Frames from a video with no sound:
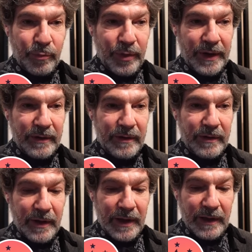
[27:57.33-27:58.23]
but
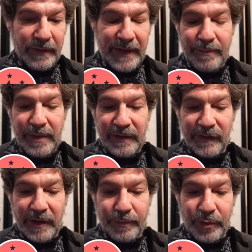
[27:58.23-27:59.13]
that
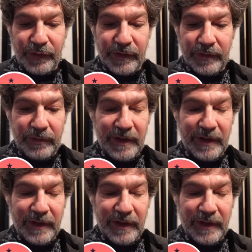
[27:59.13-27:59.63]
means that a person who